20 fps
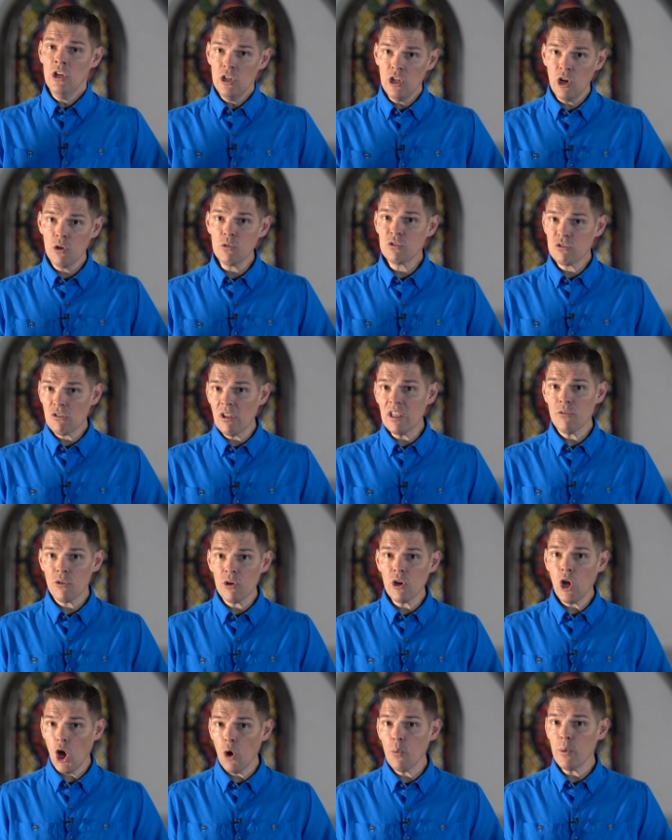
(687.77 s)
No,
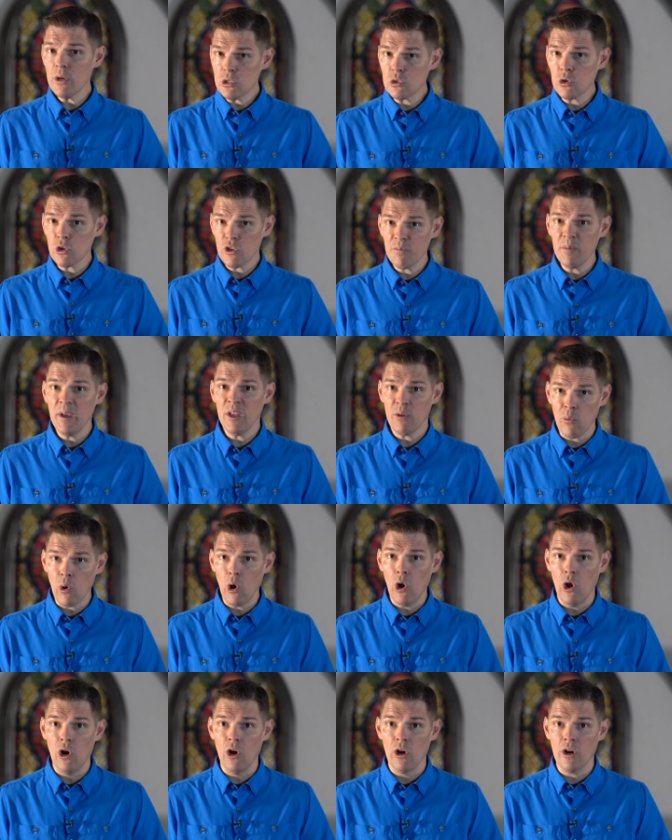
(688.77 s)
slavery always should have been
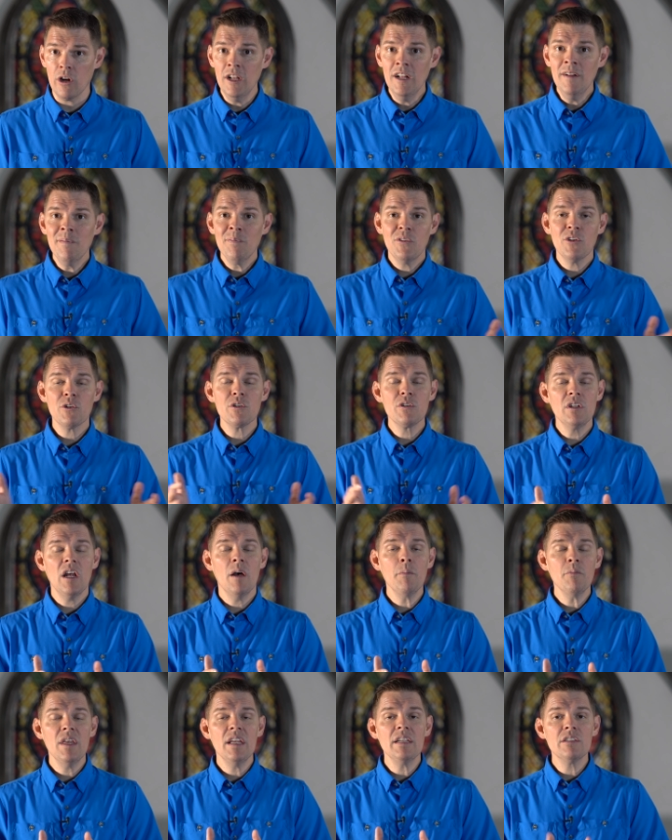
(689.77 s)
wrong. There's
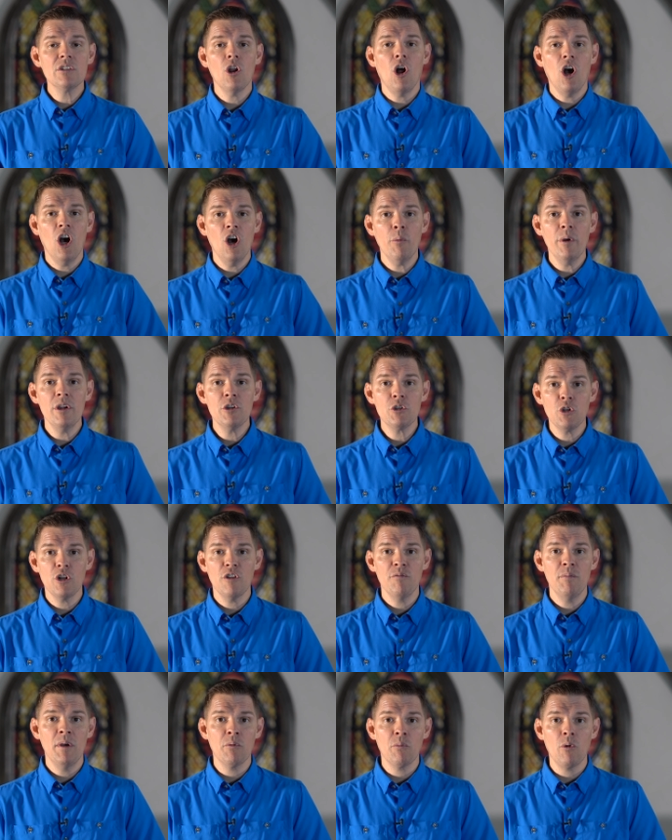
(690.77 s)
some things that always should
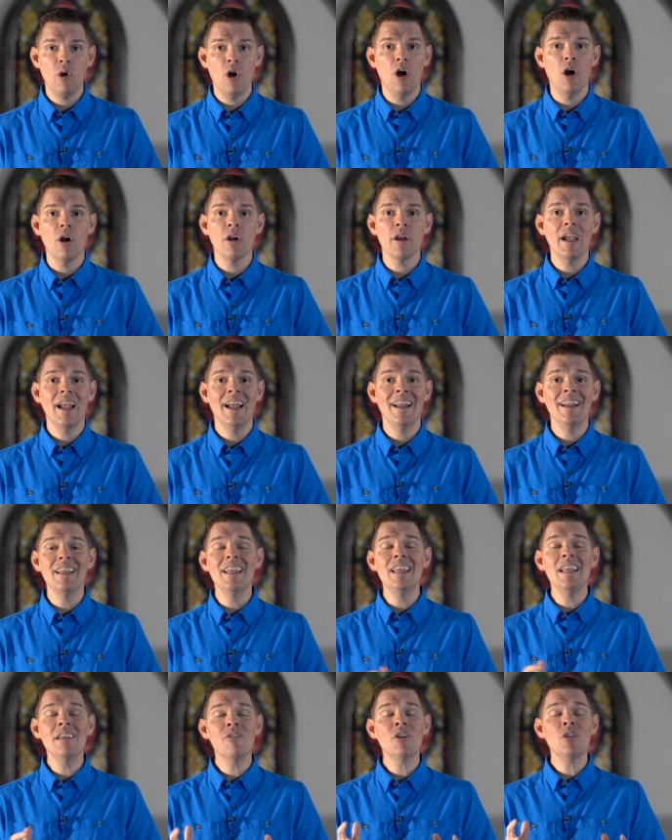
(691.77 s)
have been wrong, and
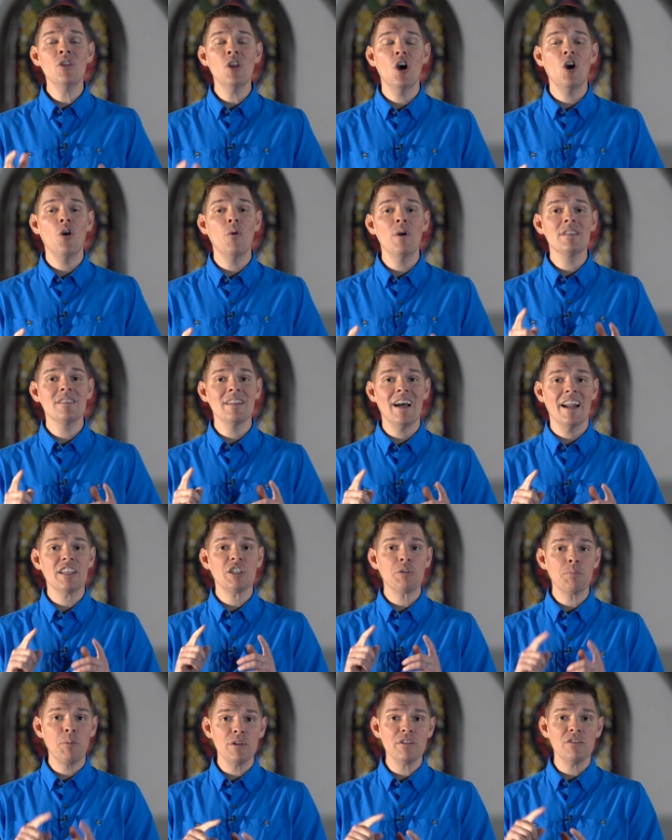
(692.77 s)
even though it's not
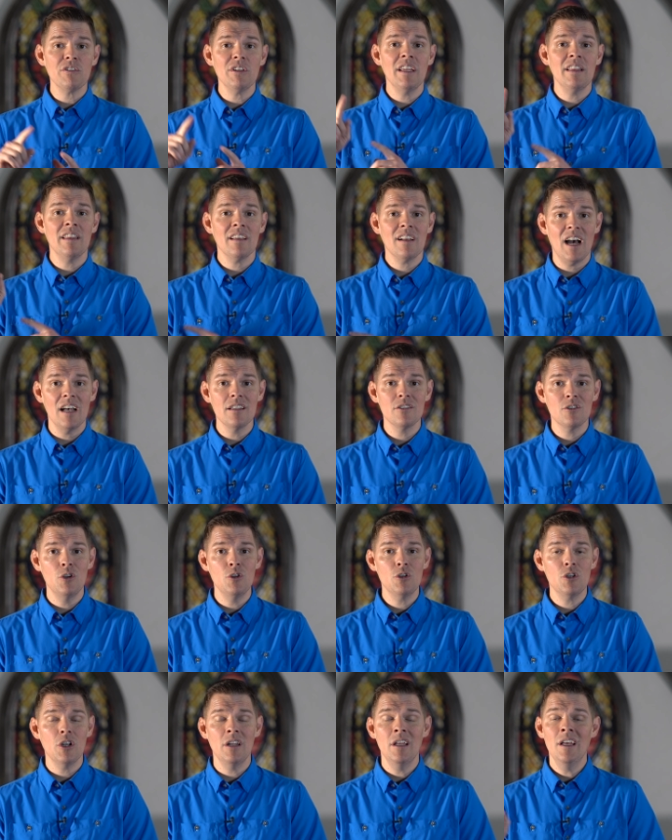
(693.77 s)
explicitly in the Constitution,
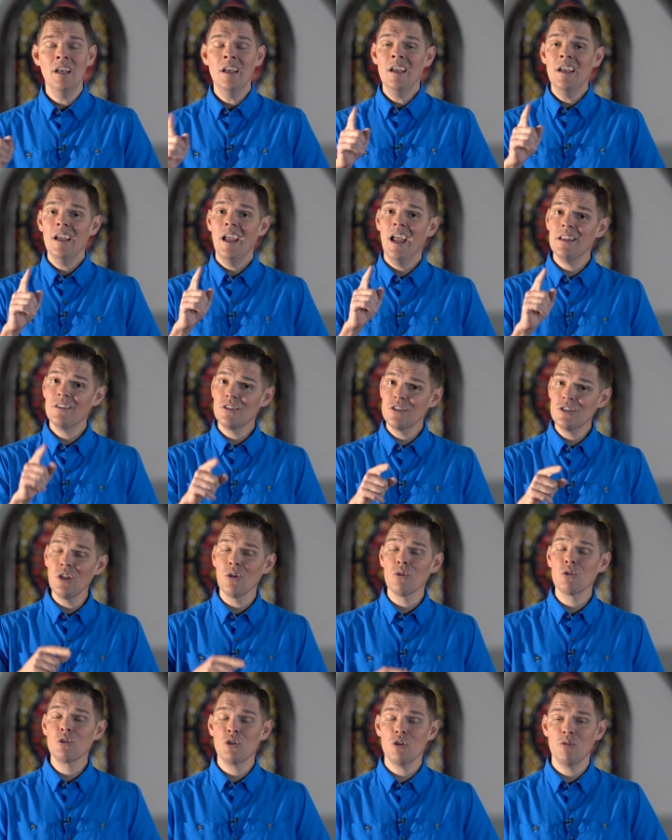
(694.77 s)
Constitution, it
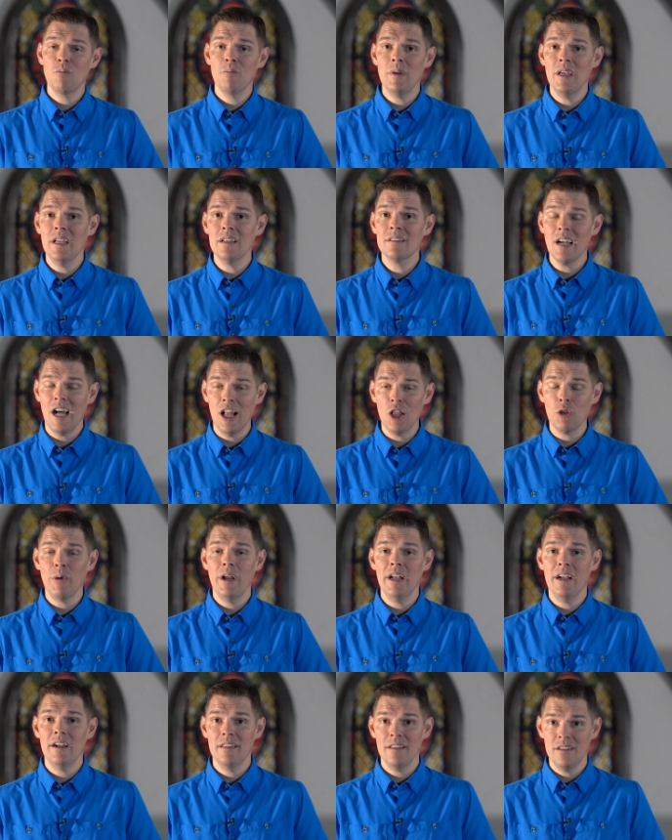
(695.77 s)
still shouldn't be
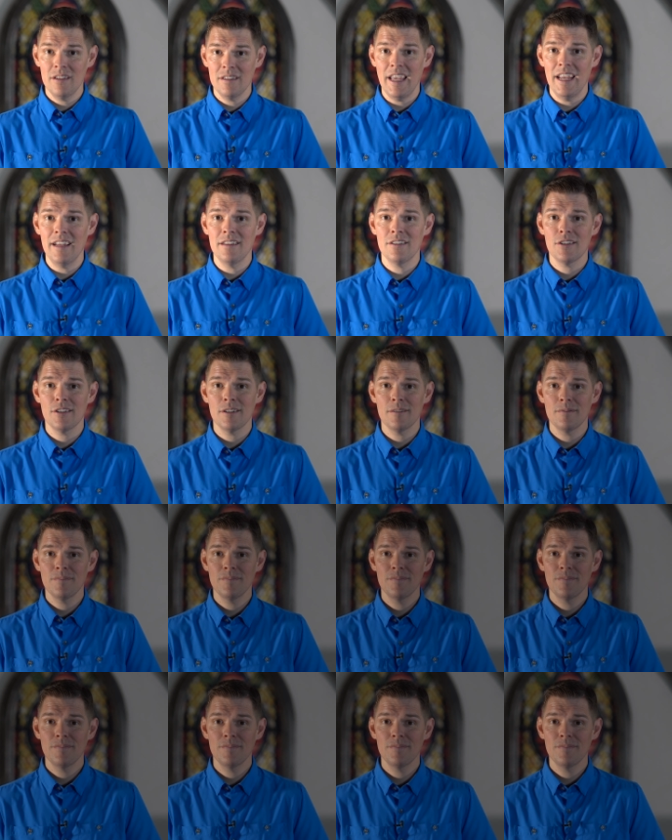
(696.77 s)
tolerated in the states.